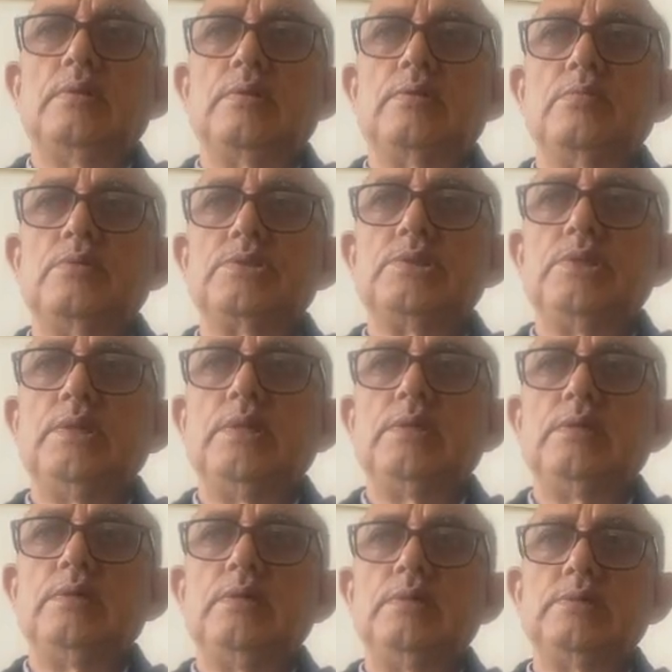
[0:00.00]
commercial
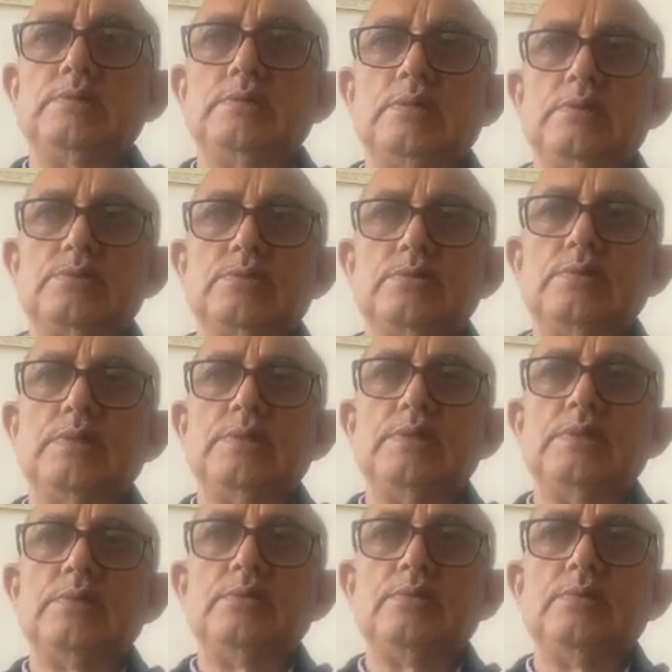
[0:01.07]
angle is also
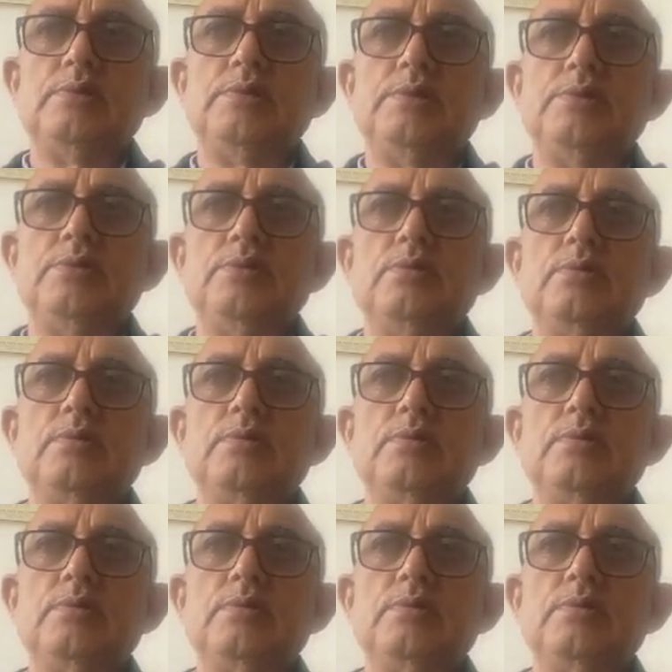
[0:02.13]
added to the radio